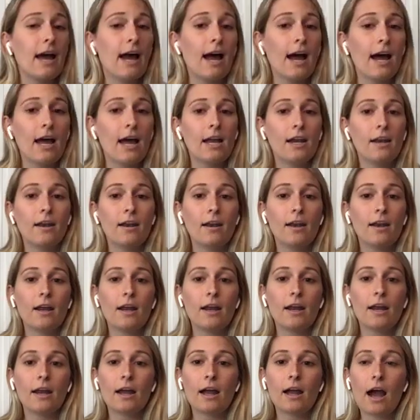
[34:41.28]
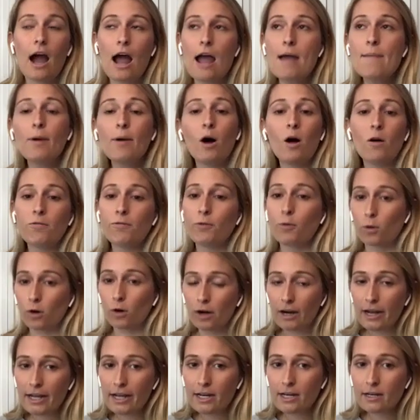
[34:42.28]
that I'm all
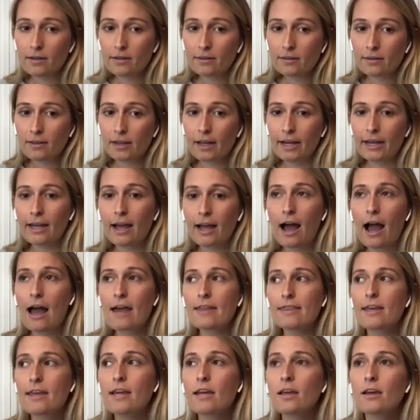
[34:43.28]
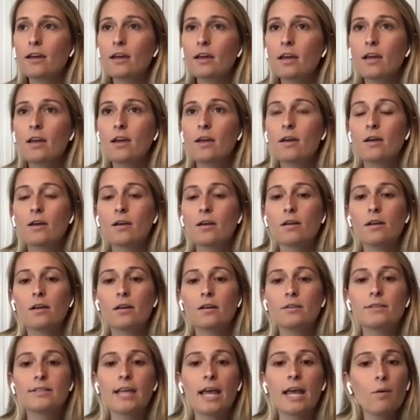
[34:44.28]
for it. Like, I think
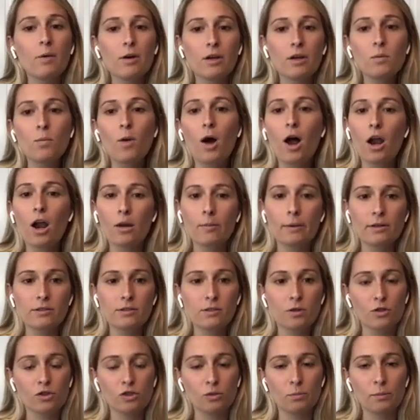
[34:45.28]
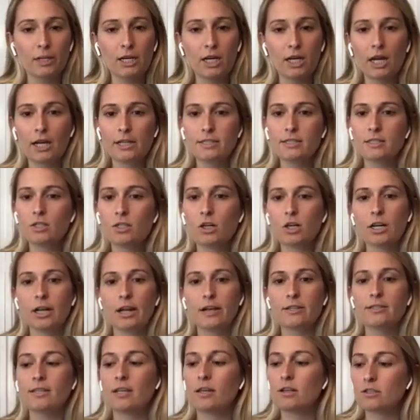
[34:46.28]
say what you want about social media. It's
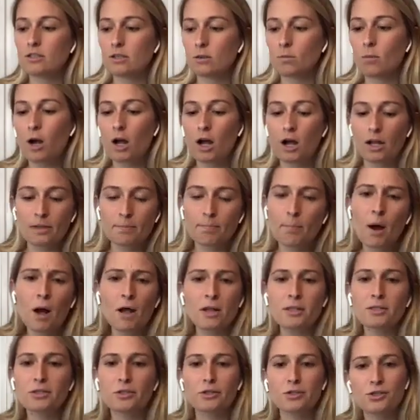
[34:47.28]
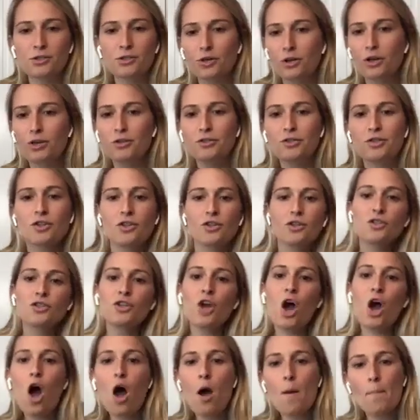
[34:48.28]
turning us into monsters. It's turning us into
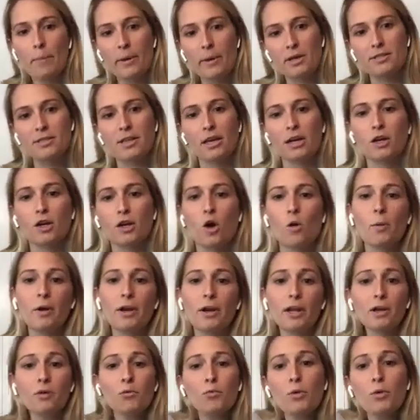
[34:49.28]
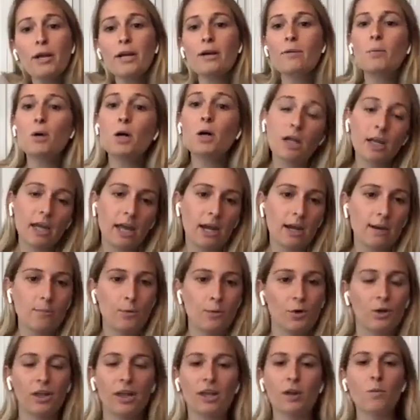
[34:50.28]
zombies. Like, nobody can read a book
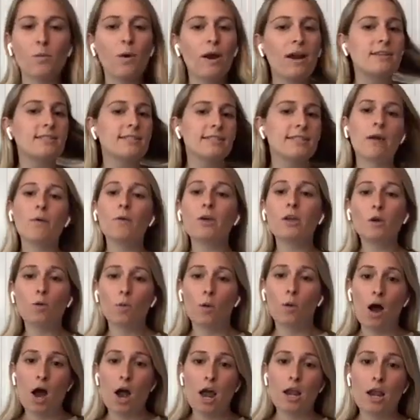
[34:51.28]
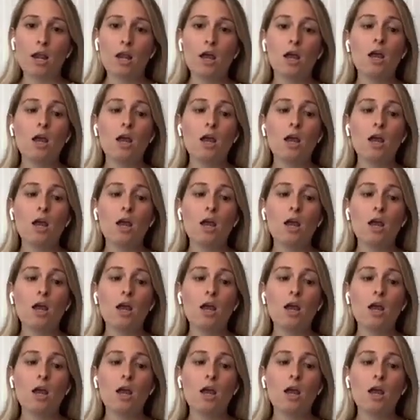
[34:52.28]
anymore. Like, say what you want.